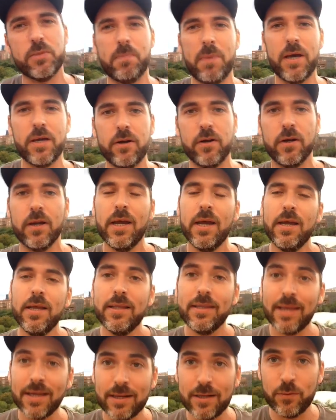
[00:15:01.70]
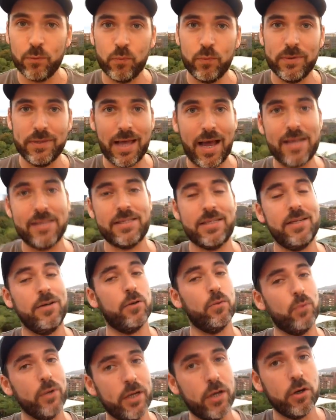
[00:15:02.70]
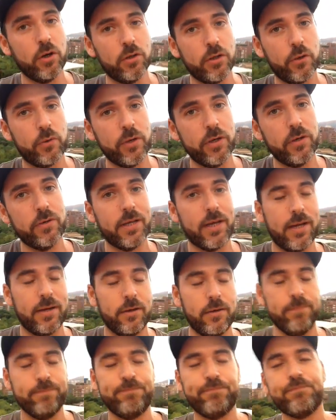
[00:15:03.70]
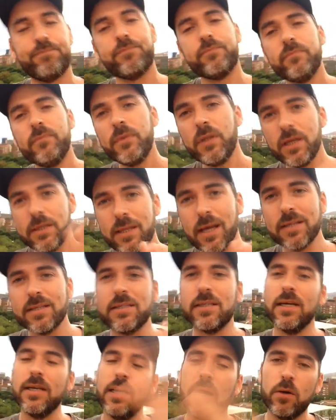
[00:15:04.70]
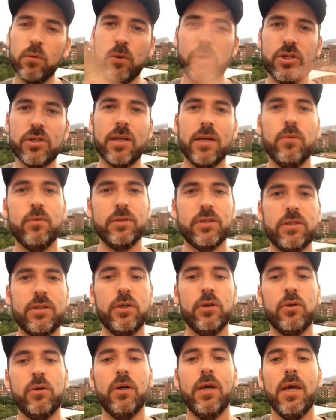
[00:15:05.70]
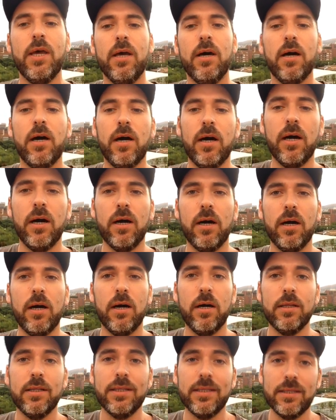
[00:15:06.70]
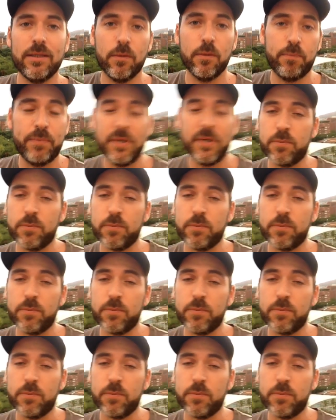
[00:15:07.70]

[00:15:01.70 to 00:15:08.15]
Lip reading: better than last year. We can all agree on that. That said, I wish they would still, this